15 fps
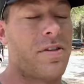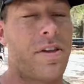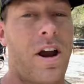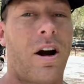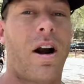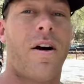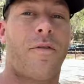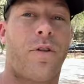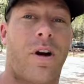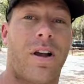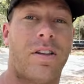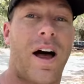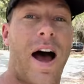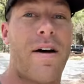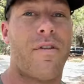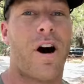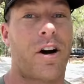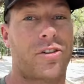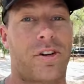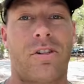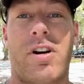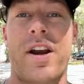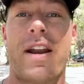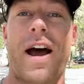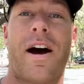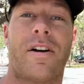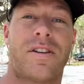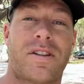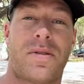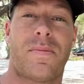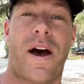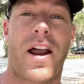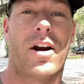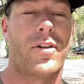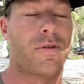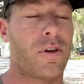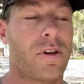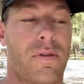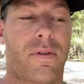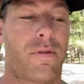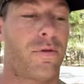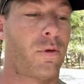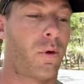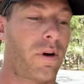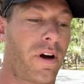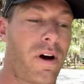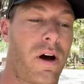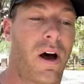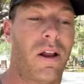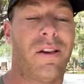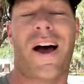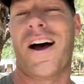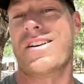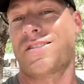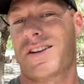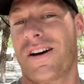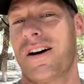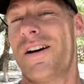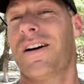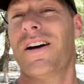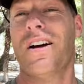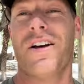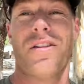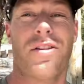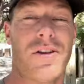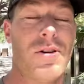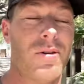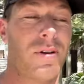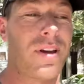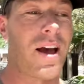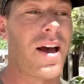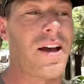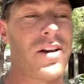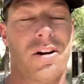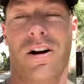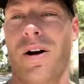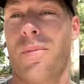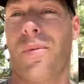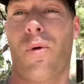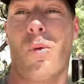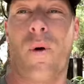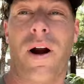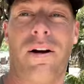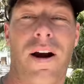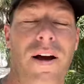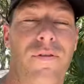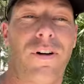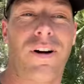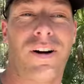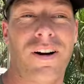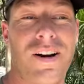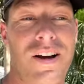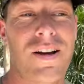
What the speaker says: They are up for a live auction right now. It doesn't matter if you live in Florida, Alaska, the UK, Europe, wherever,